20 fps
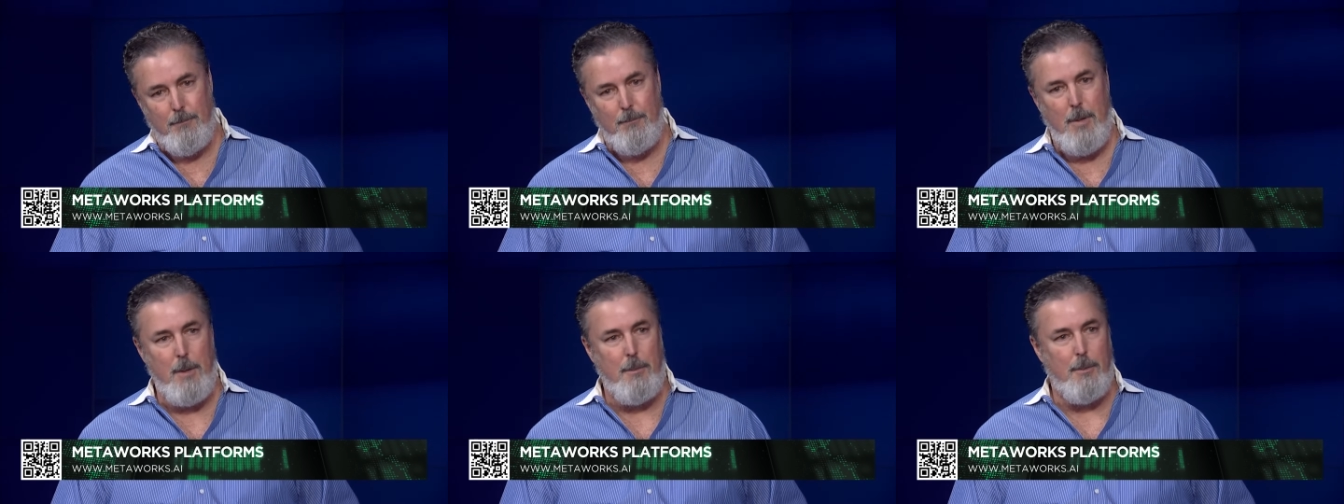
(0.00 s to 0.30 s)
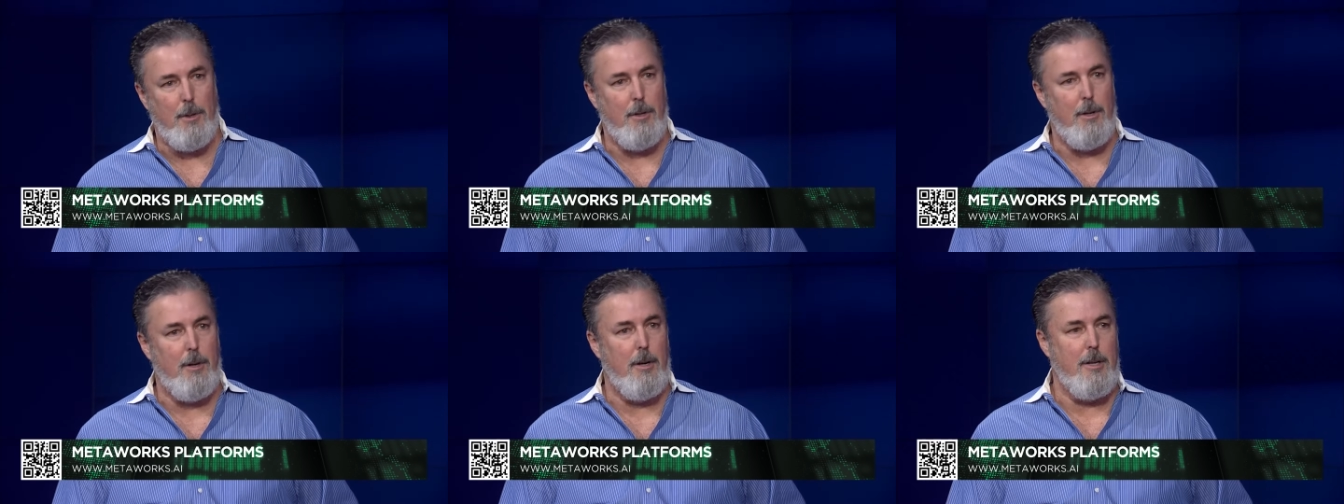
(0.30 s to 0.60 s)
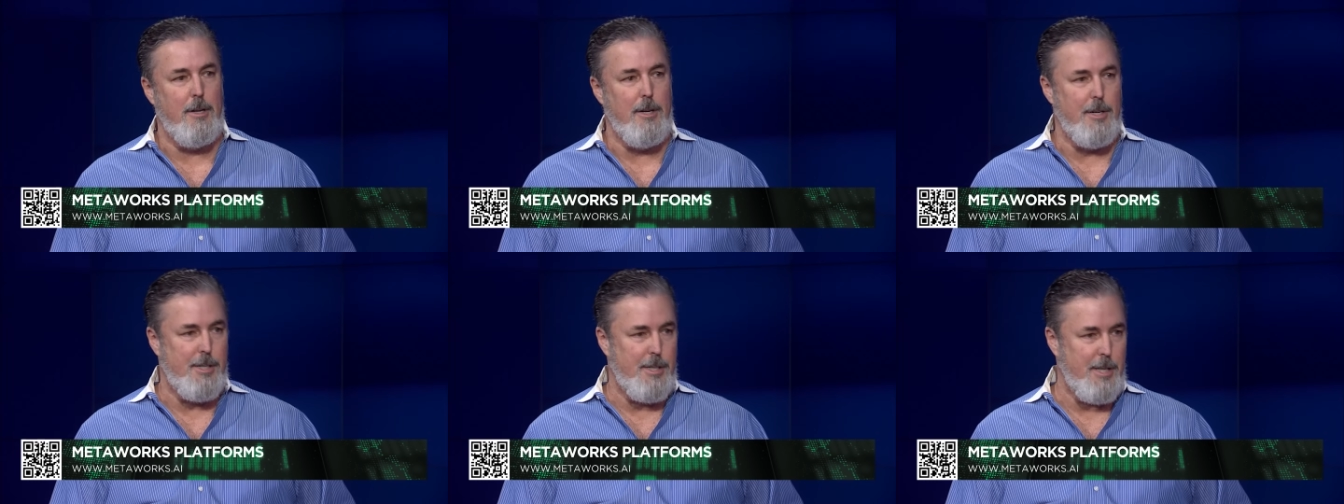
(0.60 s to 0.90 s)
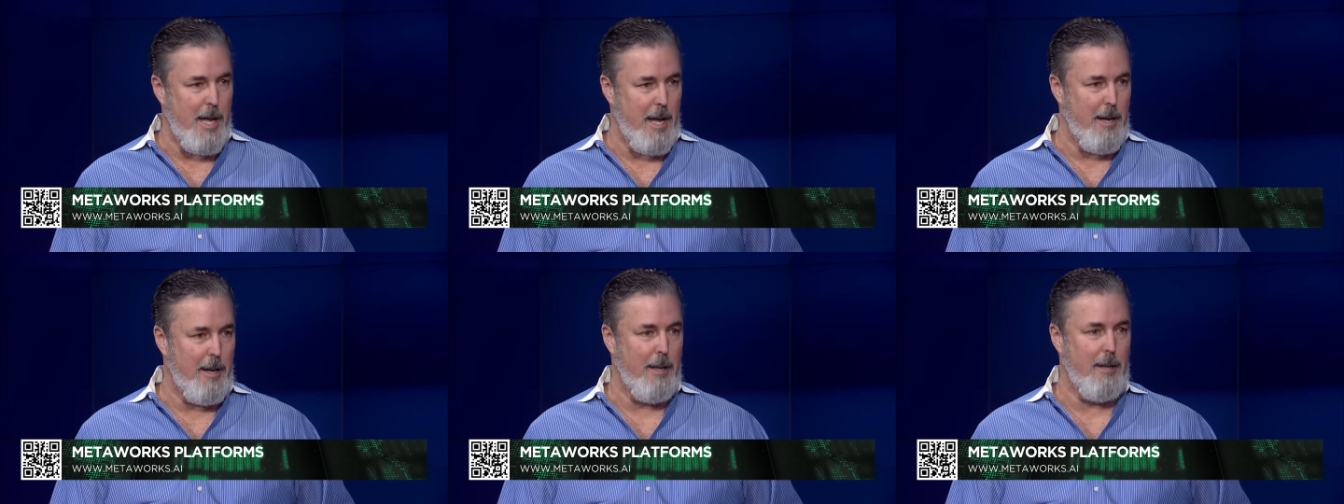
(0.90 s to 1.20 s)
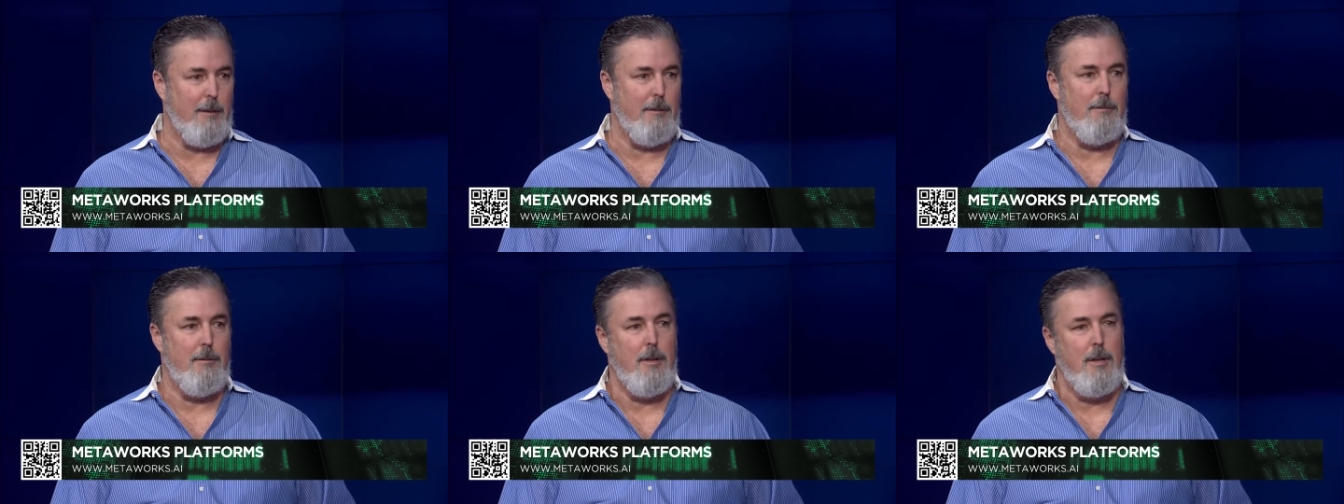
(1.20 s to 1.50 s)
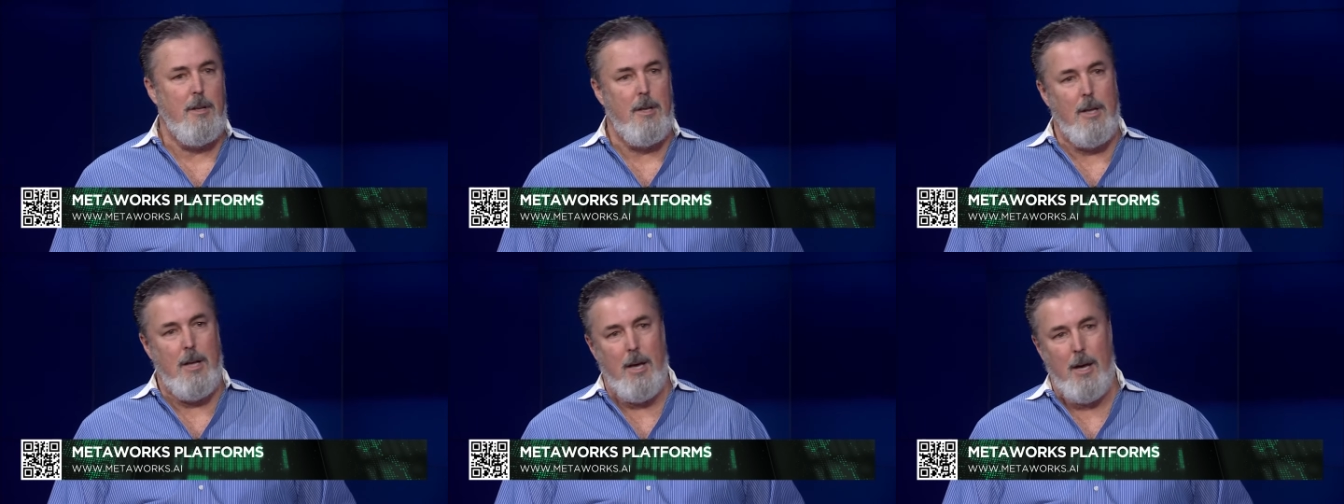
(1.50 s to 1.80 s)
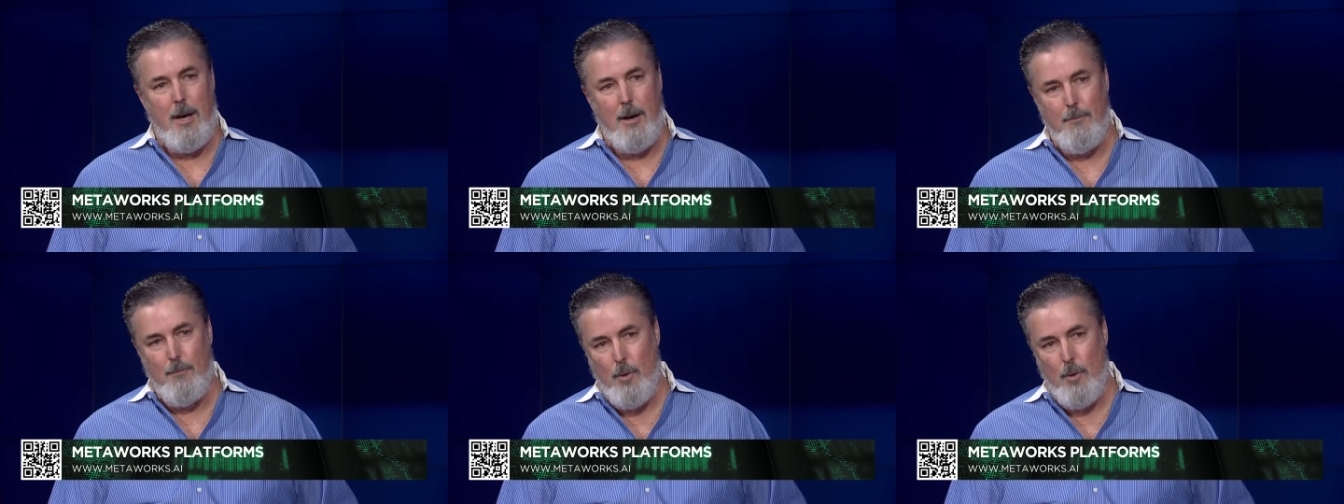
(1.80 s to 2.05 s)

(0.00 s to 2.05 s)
people are understanding uh,